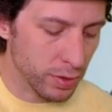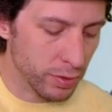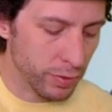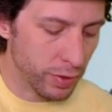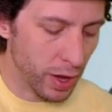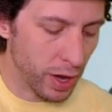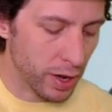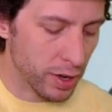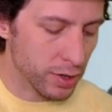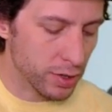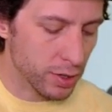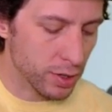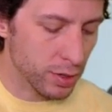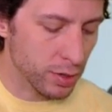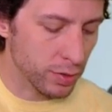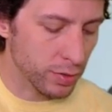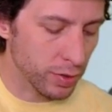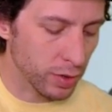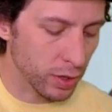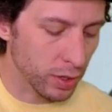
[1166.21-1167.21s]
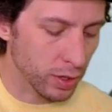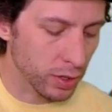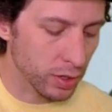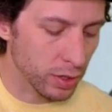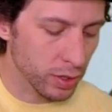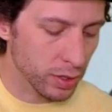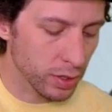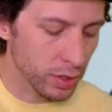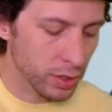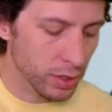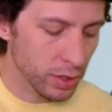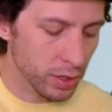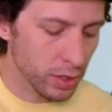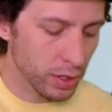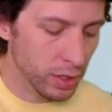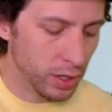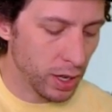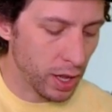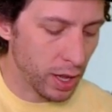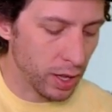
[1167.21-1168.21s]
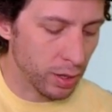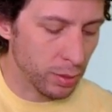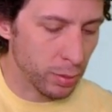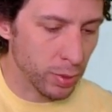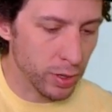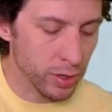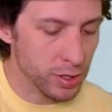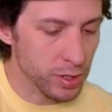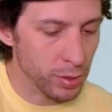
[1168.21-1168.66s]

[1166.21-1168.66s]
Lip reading: fire suit for Kyle Busch.